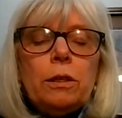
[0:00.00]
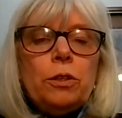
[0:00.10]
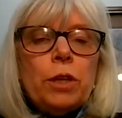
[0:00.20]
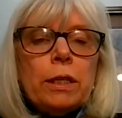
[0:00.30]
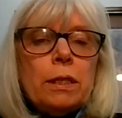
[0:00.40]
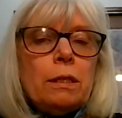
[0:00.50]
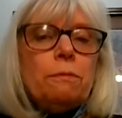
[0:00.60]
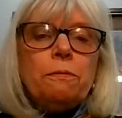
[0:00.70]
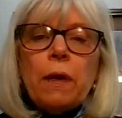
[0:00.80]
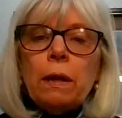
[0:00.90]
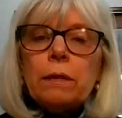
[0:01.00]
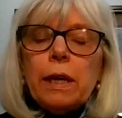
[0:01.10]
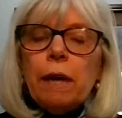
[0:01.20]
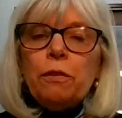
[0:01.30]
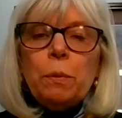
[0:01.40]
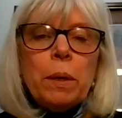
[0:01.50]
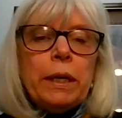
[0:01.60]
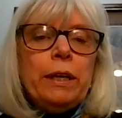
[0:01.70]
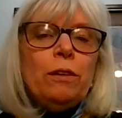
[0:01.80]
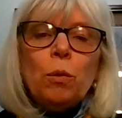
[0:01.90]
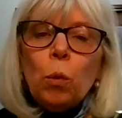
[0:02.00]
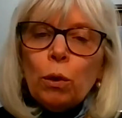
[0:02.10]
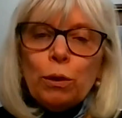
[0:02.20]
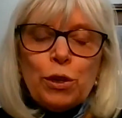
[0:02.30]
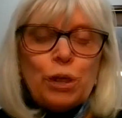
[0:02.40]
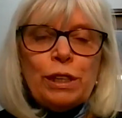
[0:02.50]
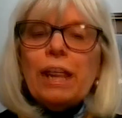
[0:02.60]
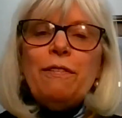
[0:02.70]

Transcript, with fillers: just felt everybody in the world should